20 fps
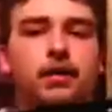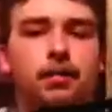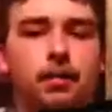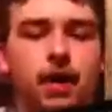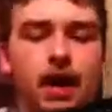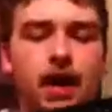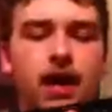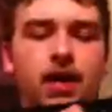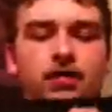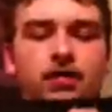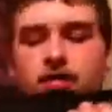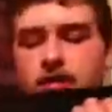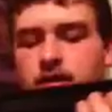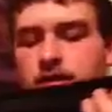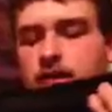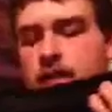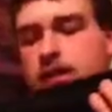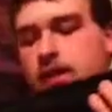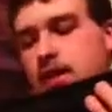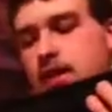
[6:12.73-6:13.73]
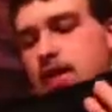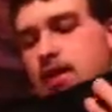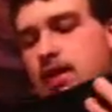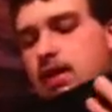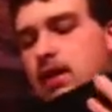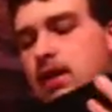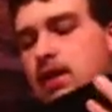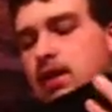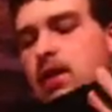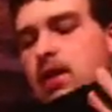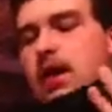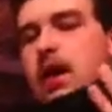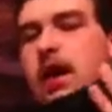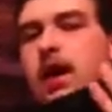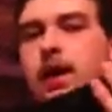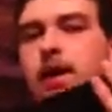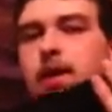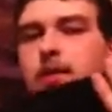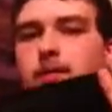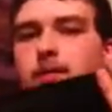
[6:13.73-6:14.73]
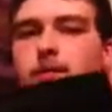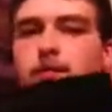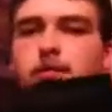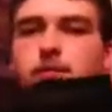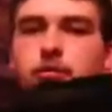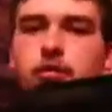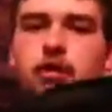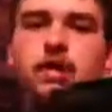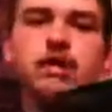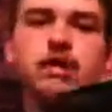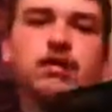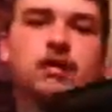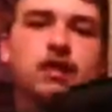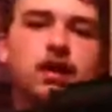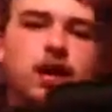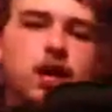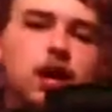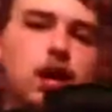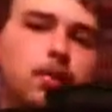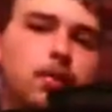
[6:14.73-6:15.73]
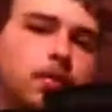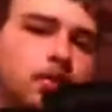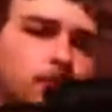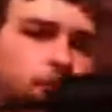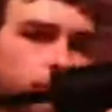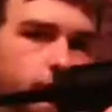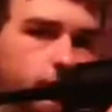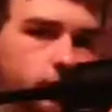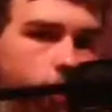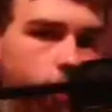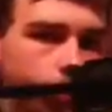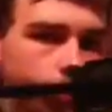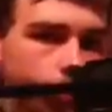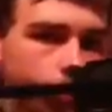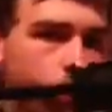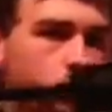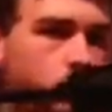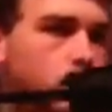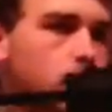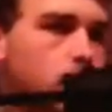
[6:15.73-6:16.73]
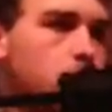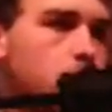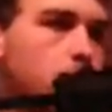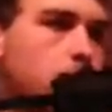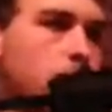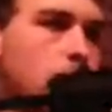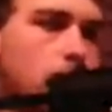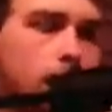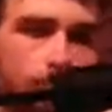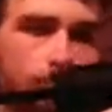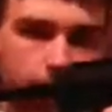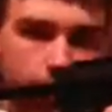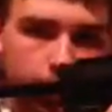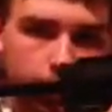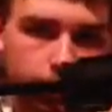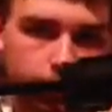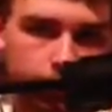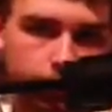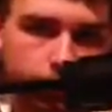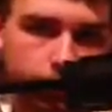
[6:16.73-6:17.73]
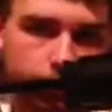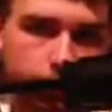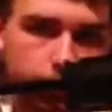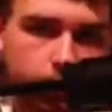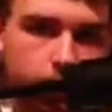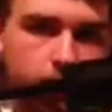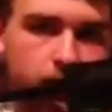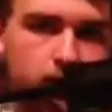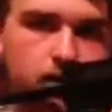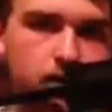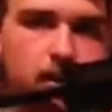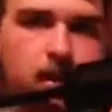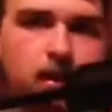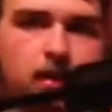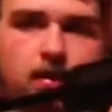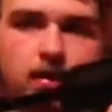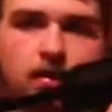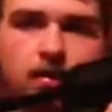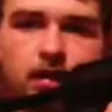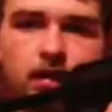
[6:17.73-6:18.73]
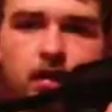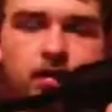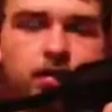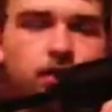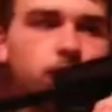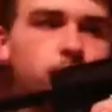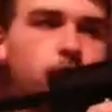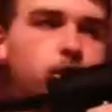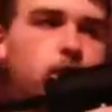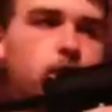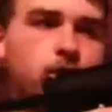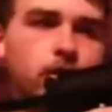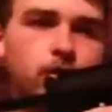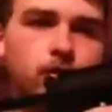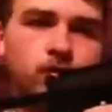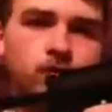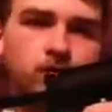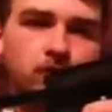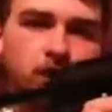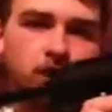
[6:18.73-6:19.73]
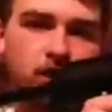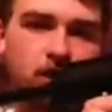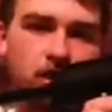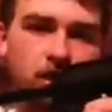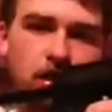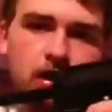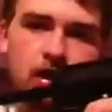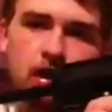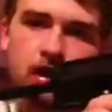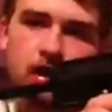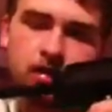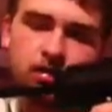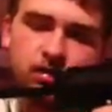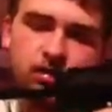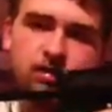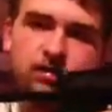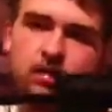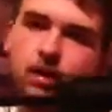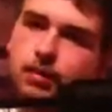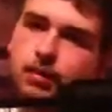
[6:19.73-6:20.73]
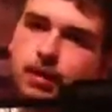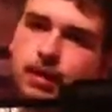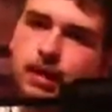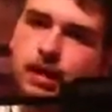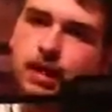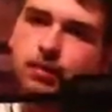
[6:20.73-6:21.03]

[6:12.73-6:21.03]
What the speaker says: a pound to the gun, and it brings it up from about P90 length to almost a stubby